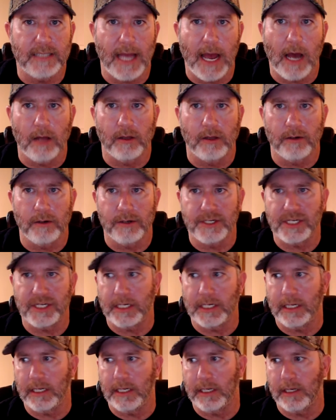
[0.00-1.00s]

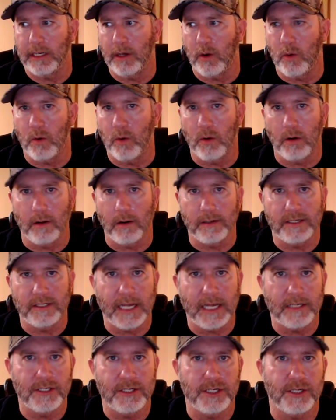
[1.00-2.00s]
allergy or
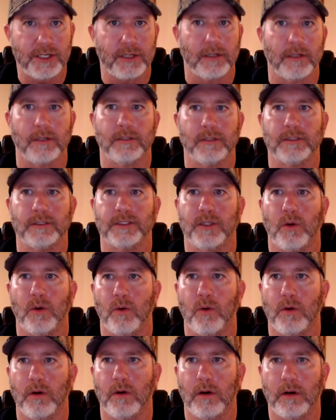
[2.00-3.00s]
dentures
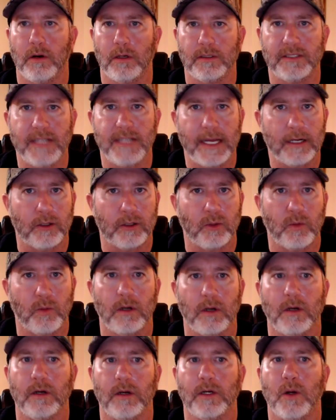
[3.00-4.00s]
or dental
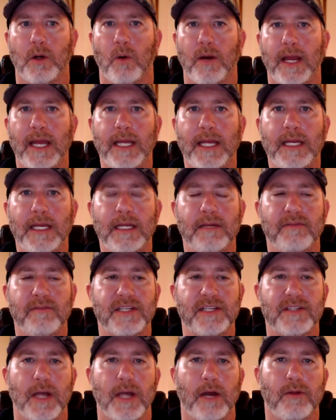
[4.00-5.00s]
work or any of
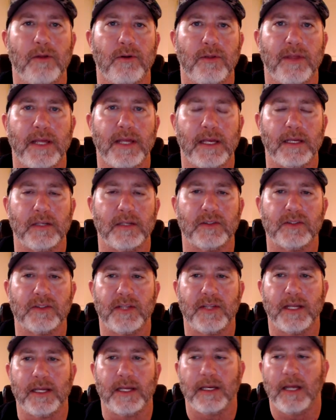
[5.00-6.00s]
these other things
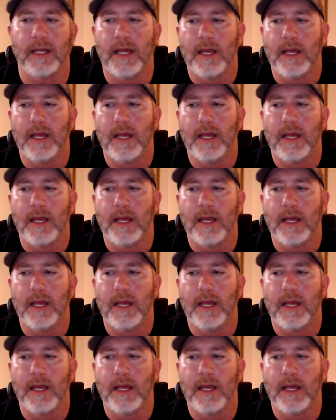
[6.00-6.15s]
that